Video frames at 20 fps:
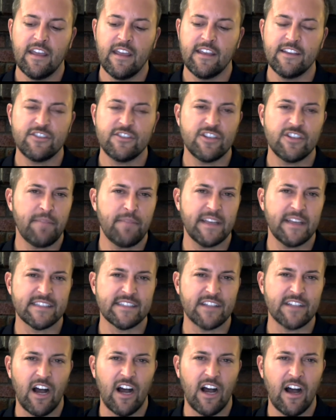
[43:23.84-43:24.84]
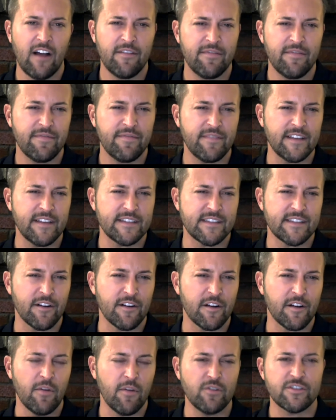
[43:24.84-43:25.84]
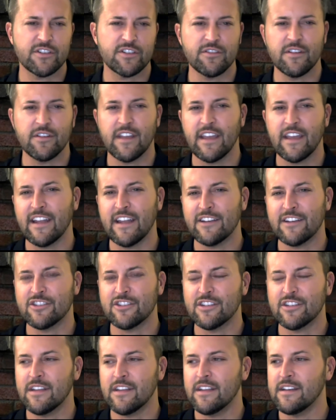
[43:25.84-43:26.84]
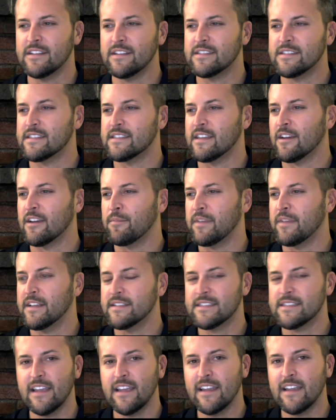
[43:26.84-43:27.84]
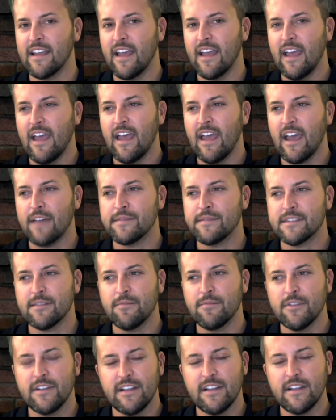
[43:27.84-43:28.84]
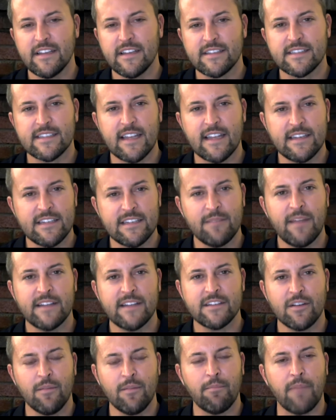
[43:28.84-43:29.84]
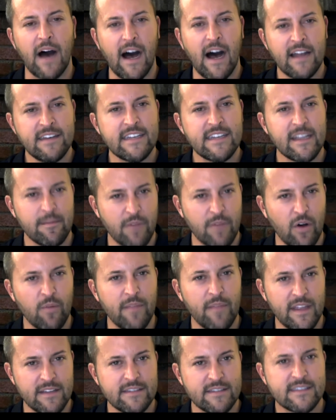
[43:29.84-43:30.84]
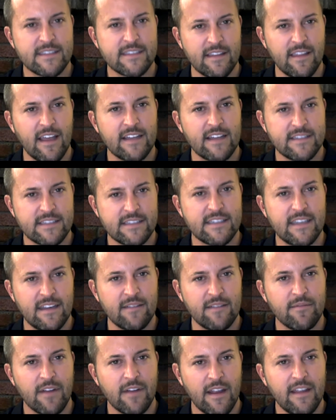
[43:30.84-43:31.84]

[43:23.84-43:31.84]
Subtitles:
Is she pissed off? Is there an emotional connection? Is there, because they have some really like sentimental bonding moments in that scene, right?